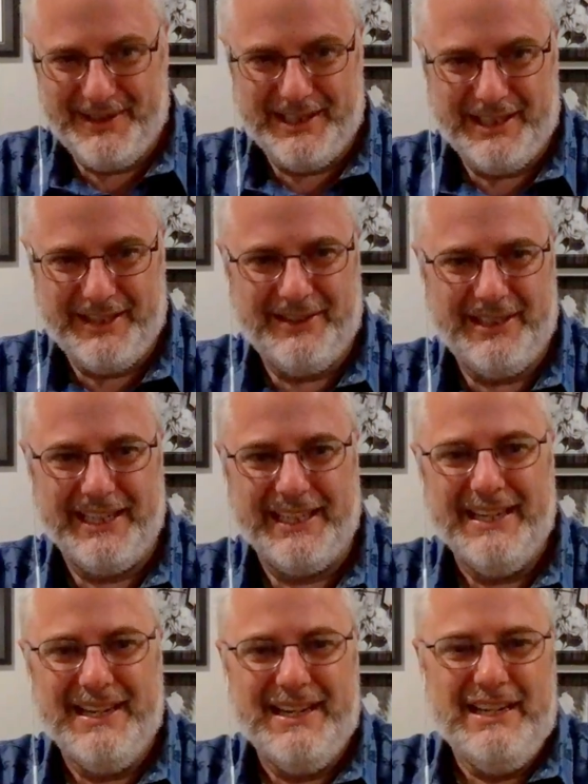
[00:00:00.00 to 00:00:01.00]
And like
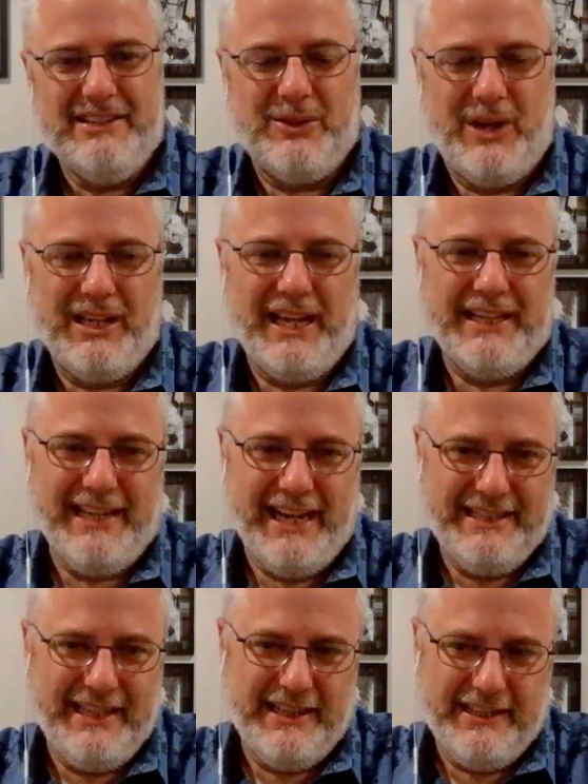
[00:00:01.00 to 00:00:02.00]
so I like the
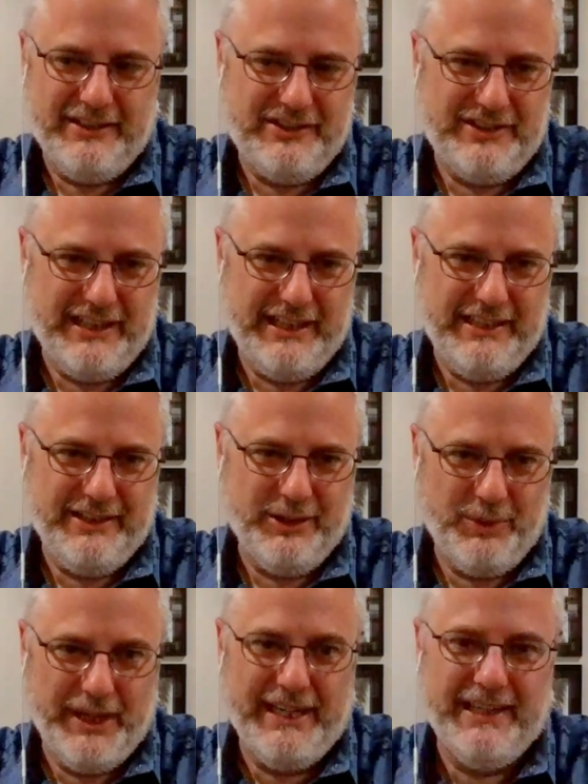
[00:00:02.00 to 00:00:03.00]
idea that you
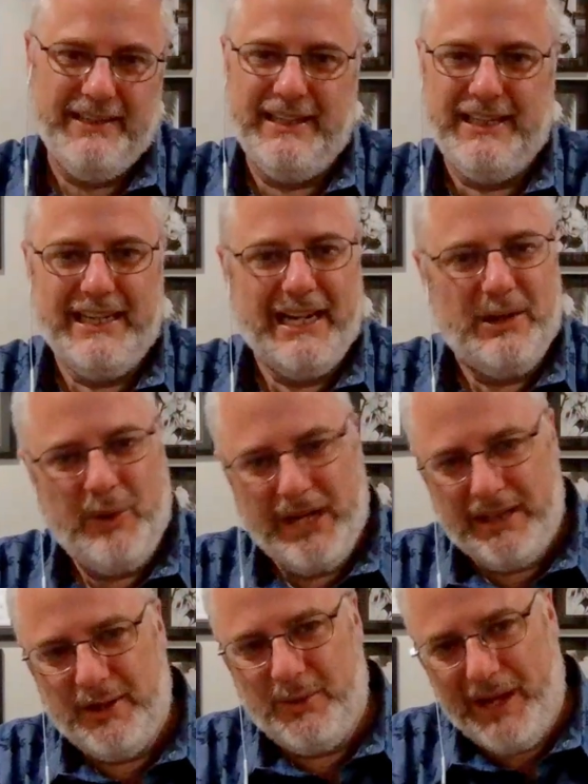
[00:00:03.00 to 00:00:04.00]
read it, and then you got to wait a
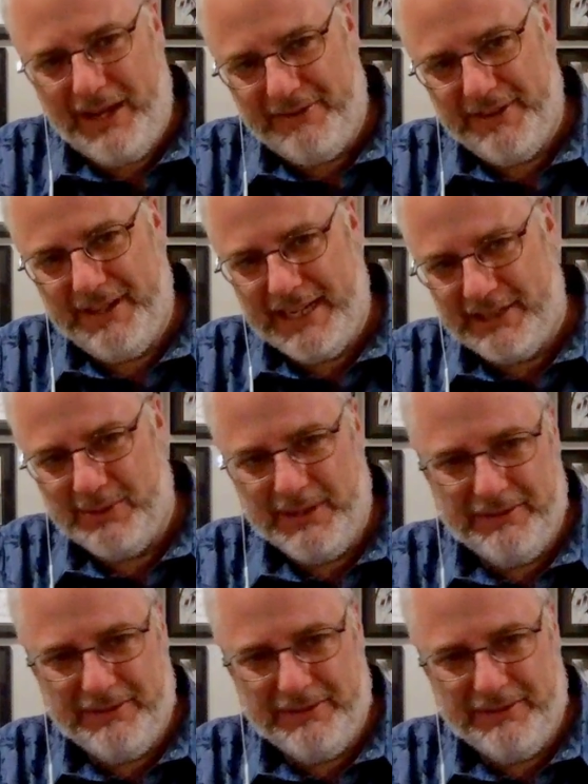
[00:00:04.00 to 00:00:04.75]
little while for the next one.